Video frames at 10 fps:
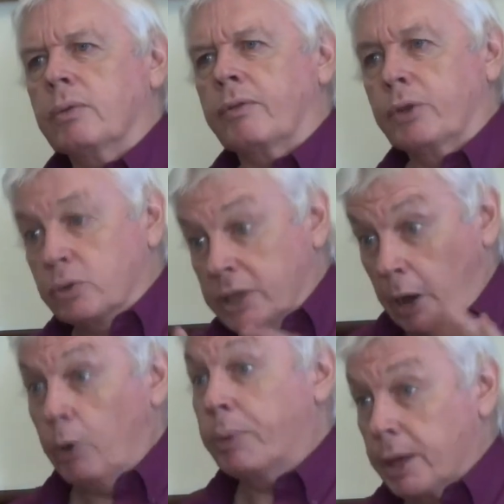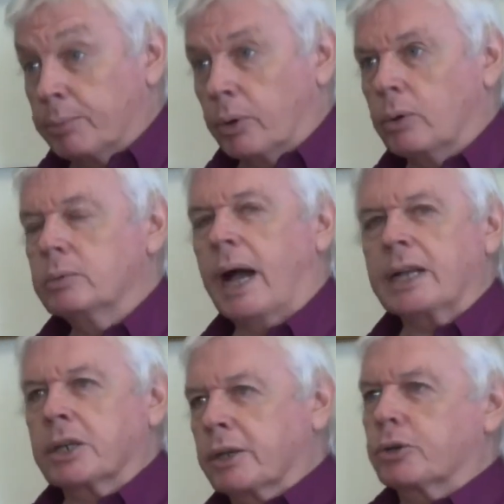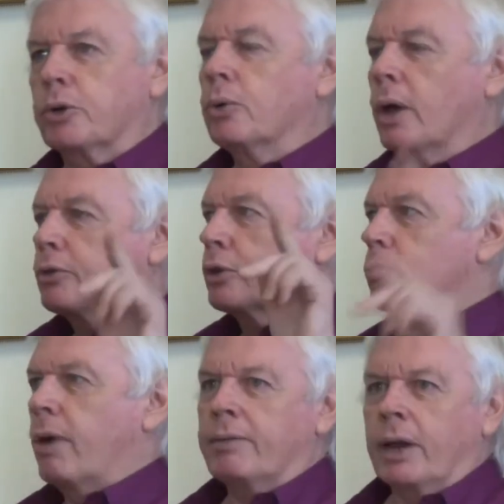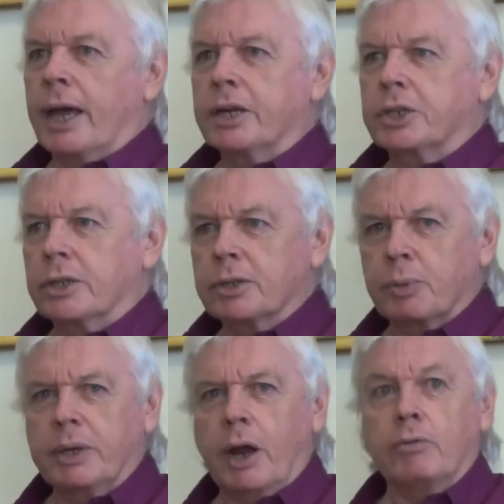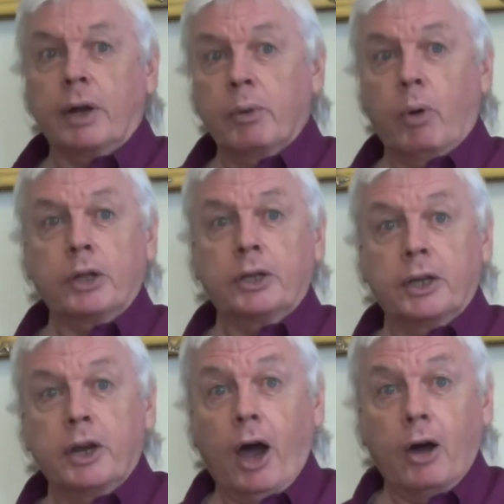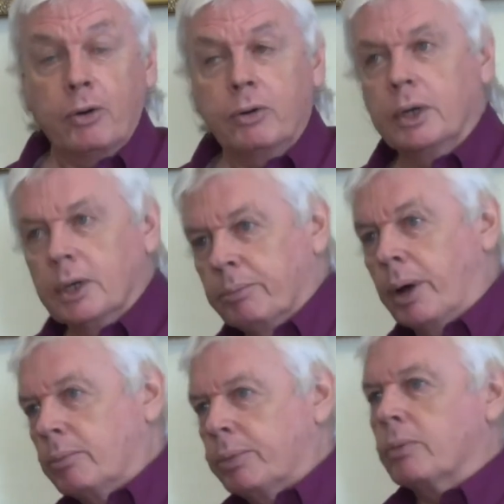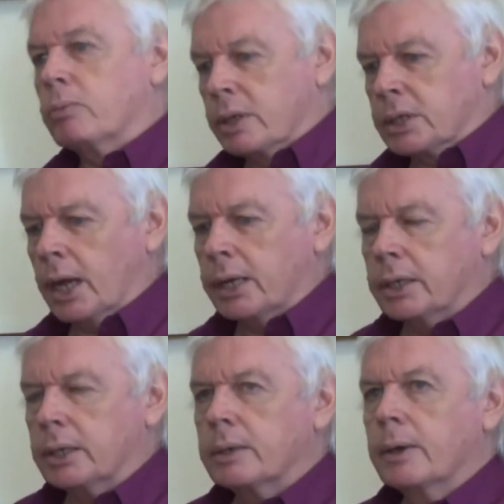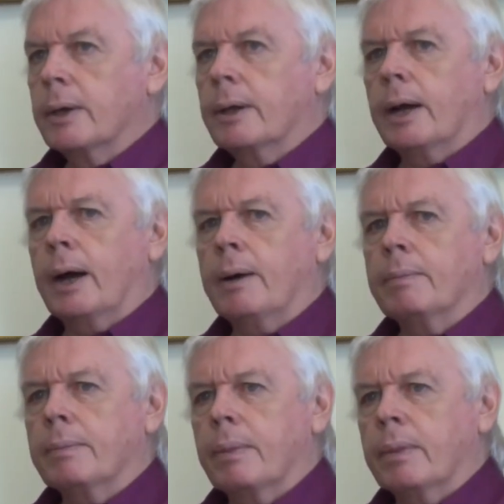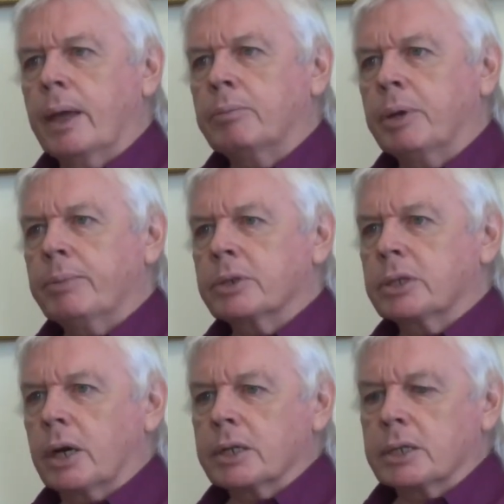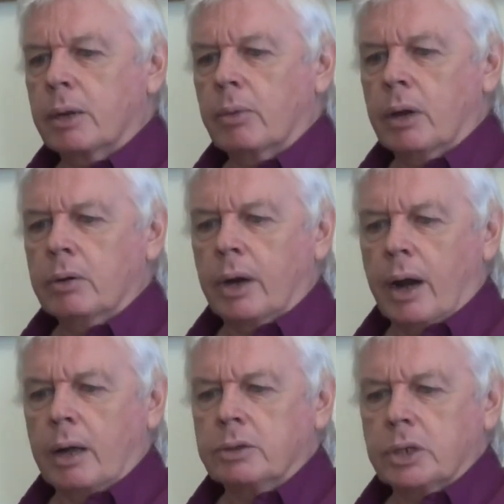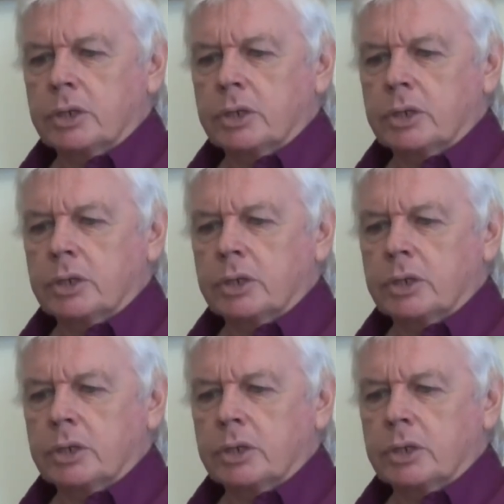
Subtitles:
If you tell people, actually through revelations, we don't really want you to know, but we're telling you, then people start to say, well, hold on,